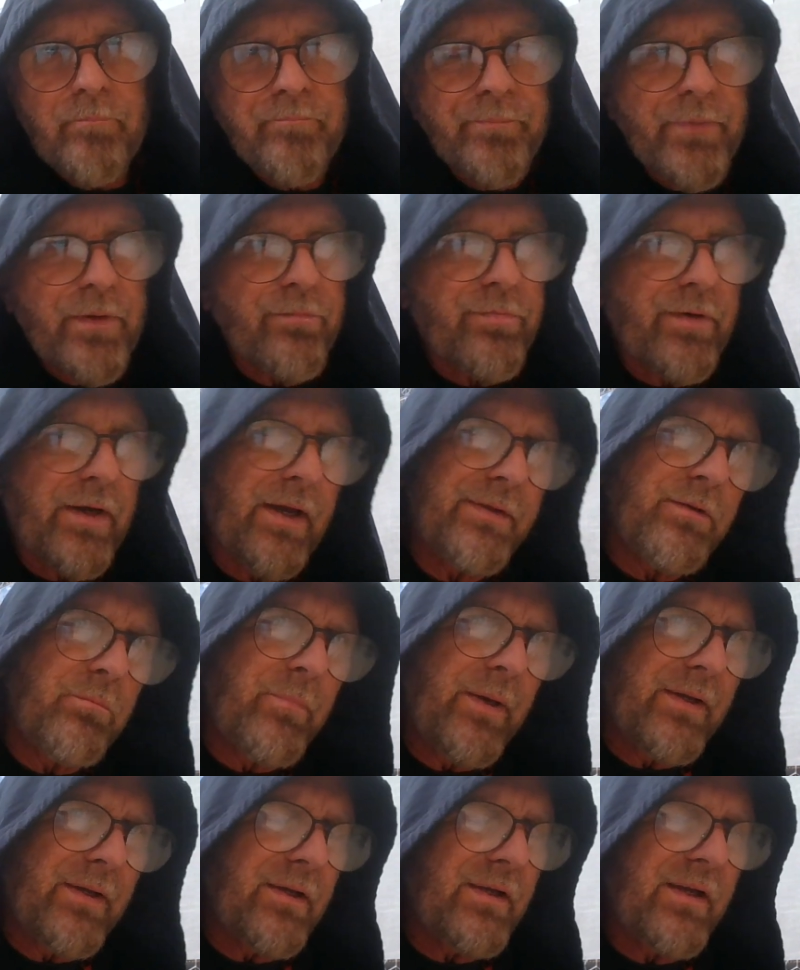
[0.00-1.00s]
If I had to
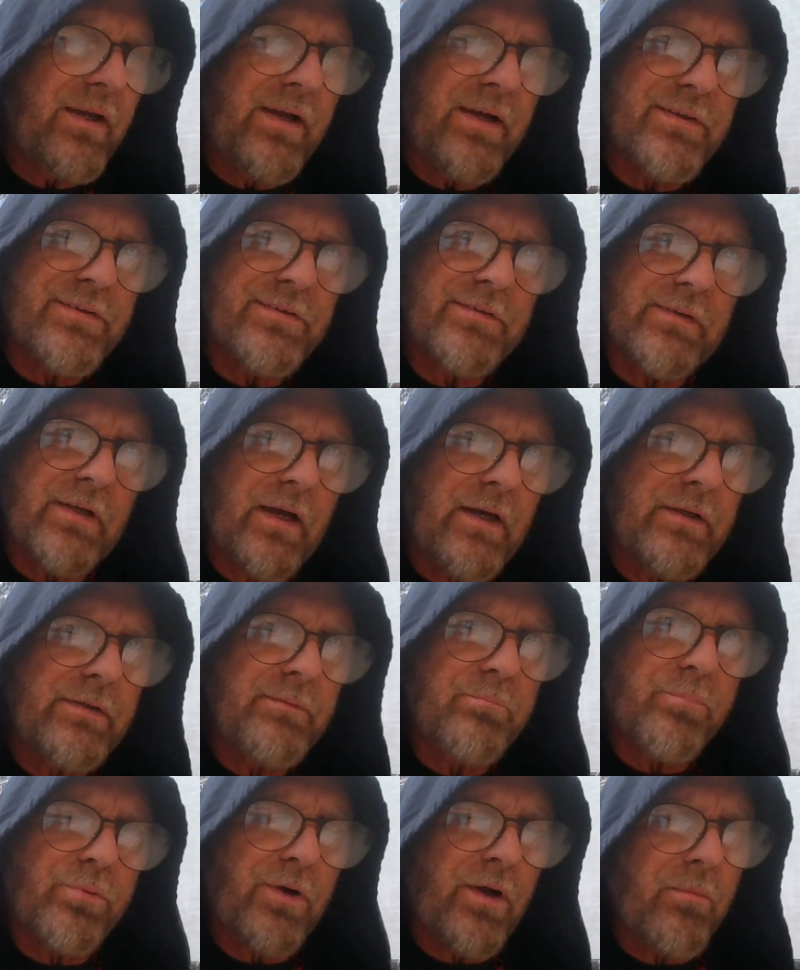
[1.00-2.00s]
make a guess, I
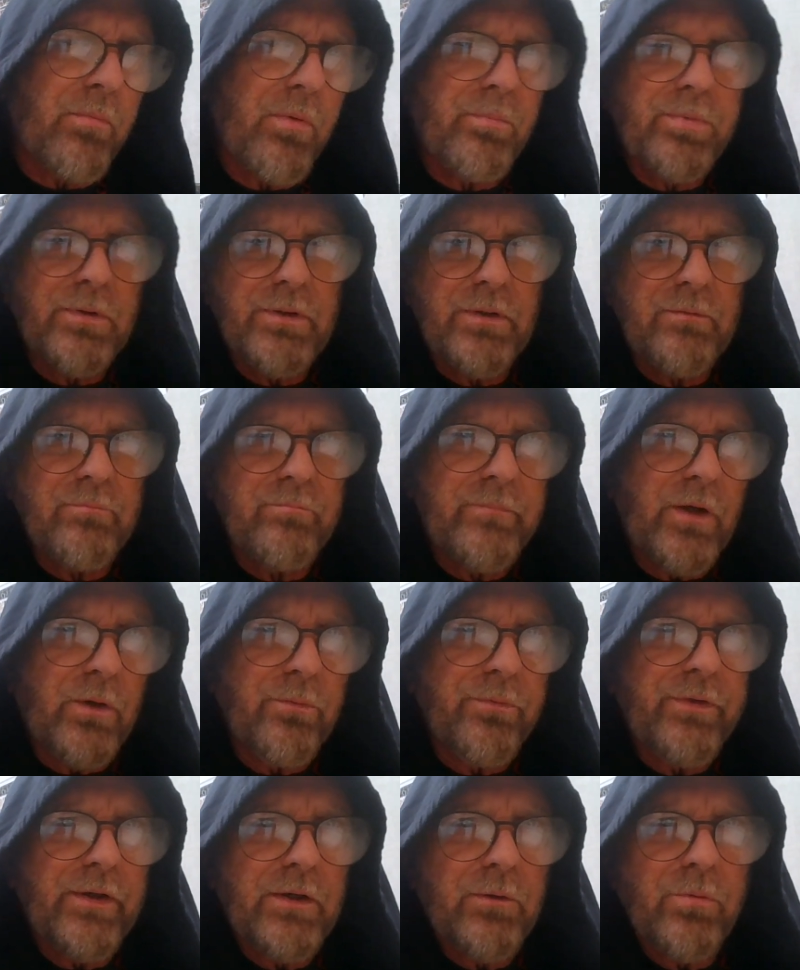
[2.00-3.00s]
probably
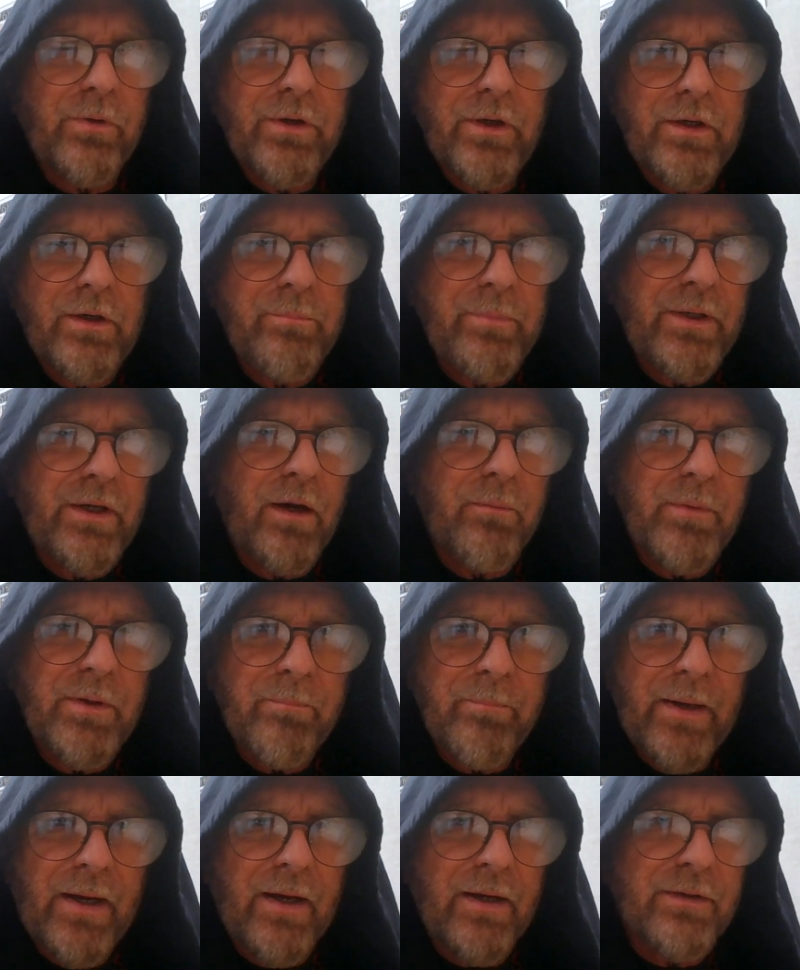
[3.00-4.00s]
don't think we're going to be coming
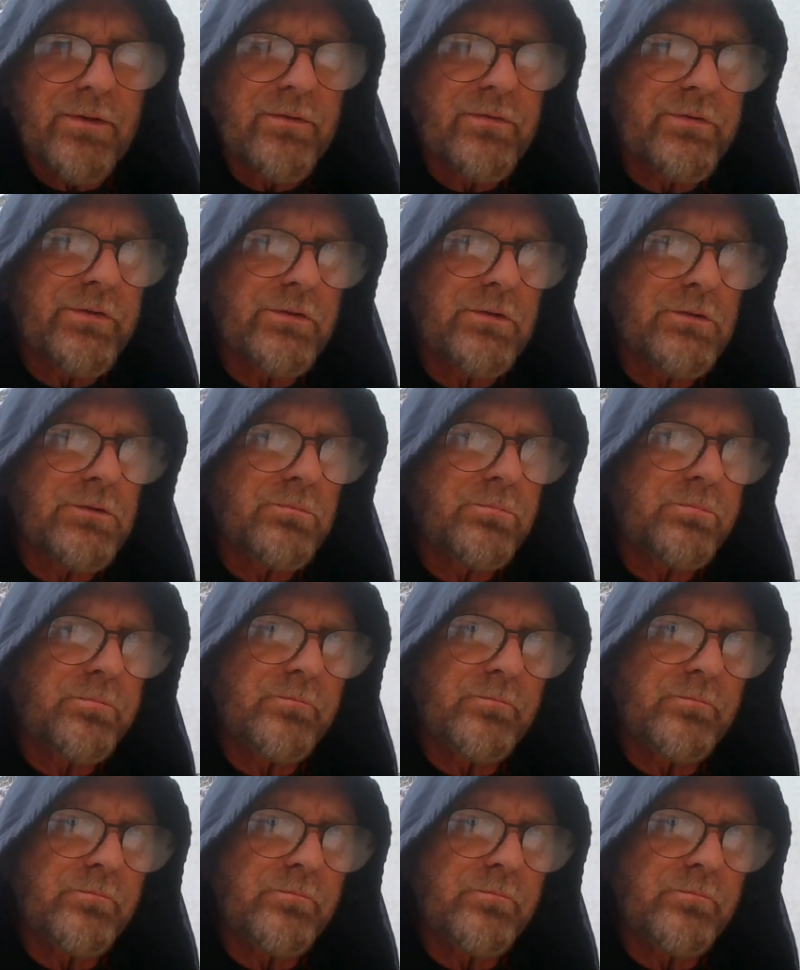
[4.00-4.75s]
back until